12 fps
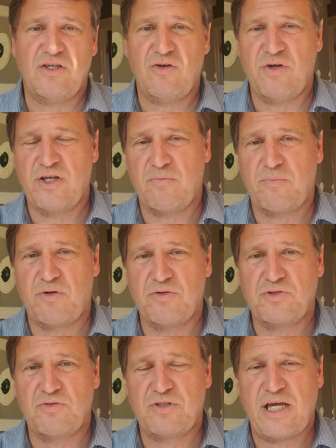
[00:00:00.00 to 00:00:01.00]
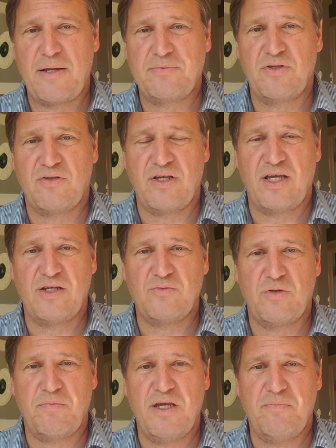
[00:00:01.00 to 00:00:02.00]
you know, interpersonal types of
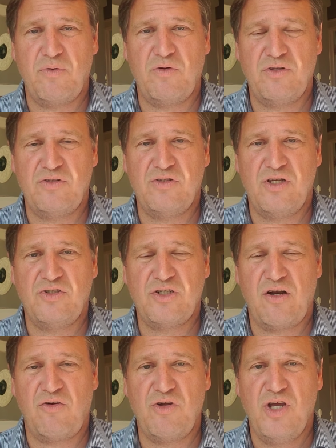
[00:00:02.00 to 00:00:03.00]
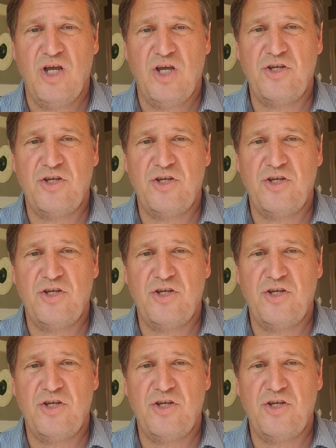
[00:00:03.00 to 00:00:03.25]
things with people in, in general,